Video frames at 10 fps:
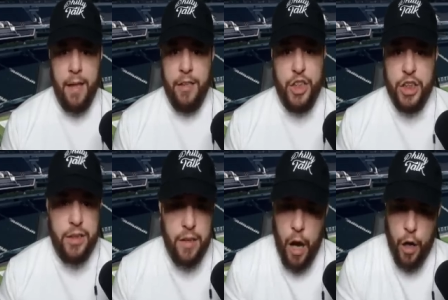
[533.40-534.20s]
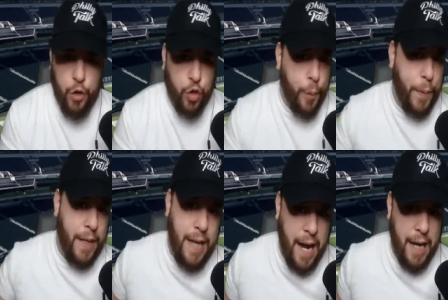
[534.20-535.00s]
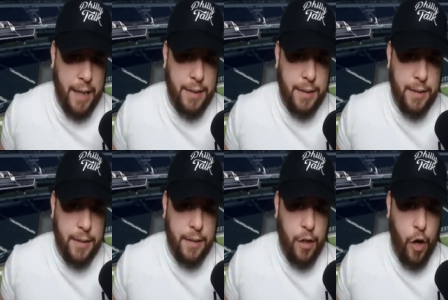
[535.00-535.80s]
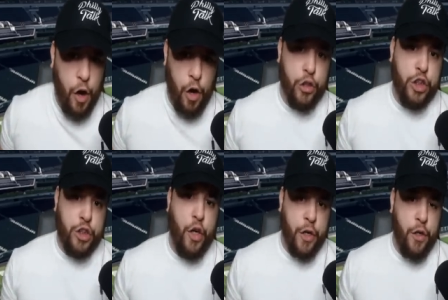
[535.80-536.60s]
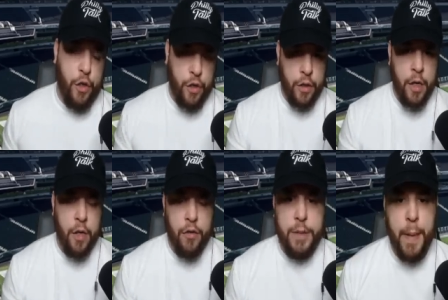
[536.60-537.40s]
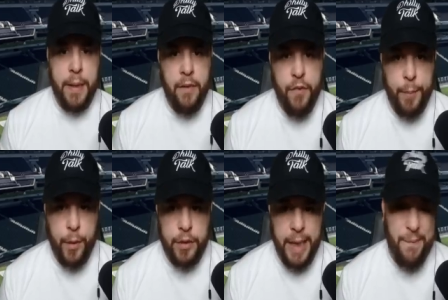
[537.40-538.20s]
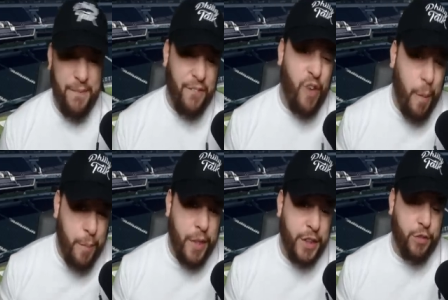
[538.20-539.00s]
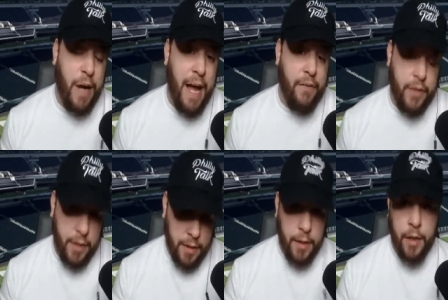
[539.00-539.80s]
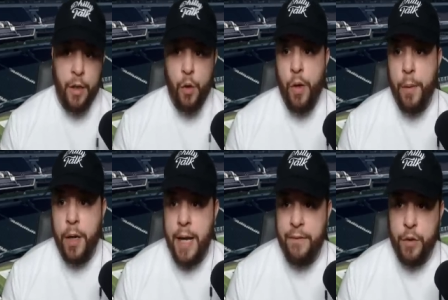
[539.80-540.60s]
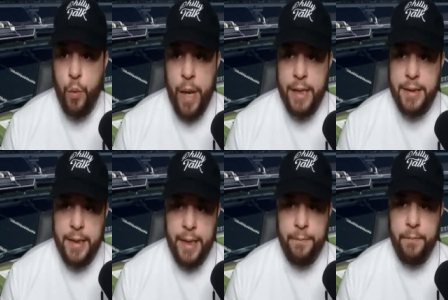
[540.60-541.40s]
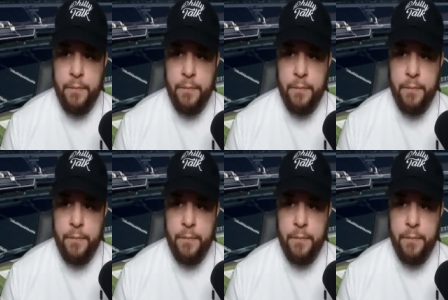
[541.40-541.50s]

just a group of guys all starting on their respective football team from this draft? Well, we're going to have to wait and see.